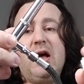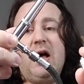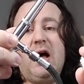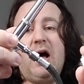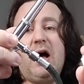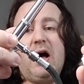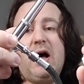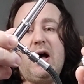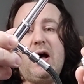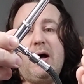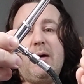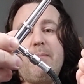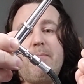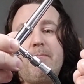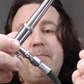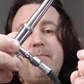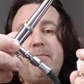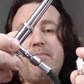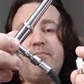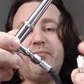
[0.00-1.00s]

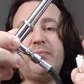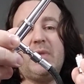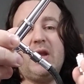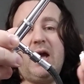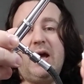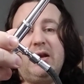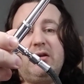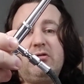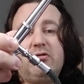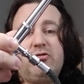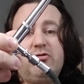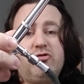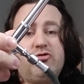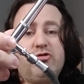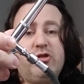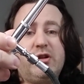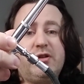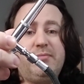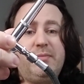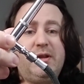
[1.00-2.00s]
And
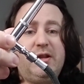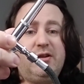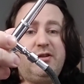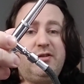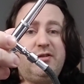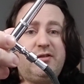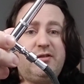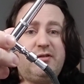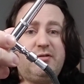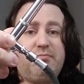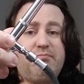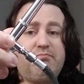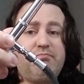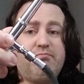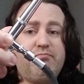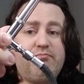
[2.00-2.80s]
trust me, this is